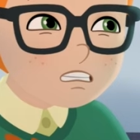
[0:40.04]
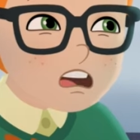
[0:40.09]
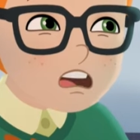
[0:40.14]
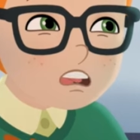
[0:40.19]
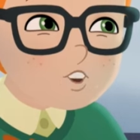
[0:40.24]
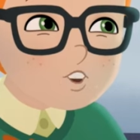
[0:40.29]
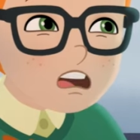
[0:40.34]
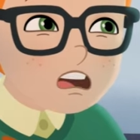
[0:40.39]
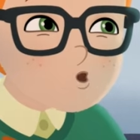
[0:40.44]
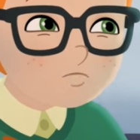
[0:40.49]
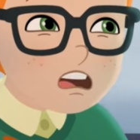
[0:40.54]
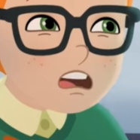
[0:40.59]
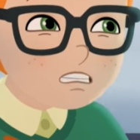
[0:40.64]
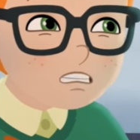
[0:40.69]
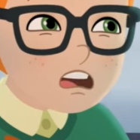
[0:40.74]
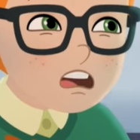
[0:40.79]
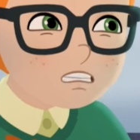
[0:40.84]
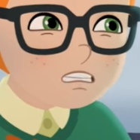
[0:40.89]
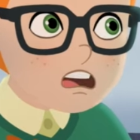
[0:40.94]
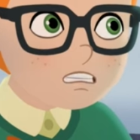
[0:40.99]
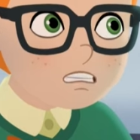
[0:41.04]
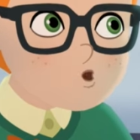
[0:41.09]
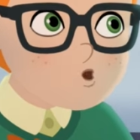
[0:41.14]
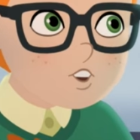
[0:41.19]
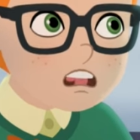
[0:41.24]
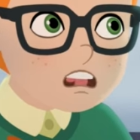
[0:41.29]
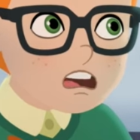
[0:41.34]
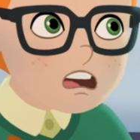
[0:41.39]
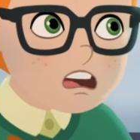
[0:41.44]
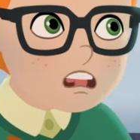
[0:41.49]
to tell her how much I
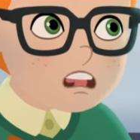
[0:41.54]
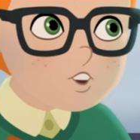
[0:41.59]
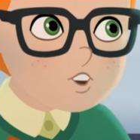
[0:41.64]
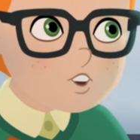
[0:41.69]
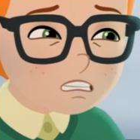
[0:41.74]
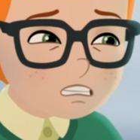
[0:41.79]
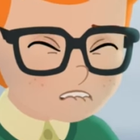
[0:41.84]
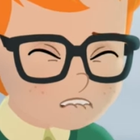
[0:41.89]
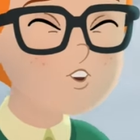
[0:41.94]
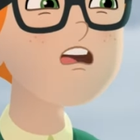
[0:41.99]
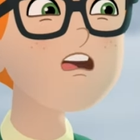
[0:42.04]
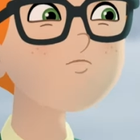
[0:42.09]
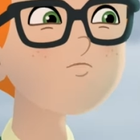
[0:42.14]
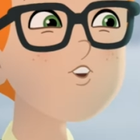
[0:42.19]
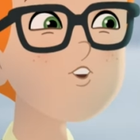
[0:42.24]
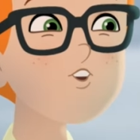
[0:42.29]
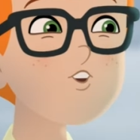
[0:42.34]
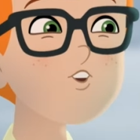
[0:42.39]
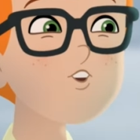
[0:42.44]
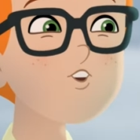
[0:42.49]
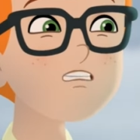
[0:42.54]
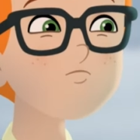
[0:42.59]
actually learned from her.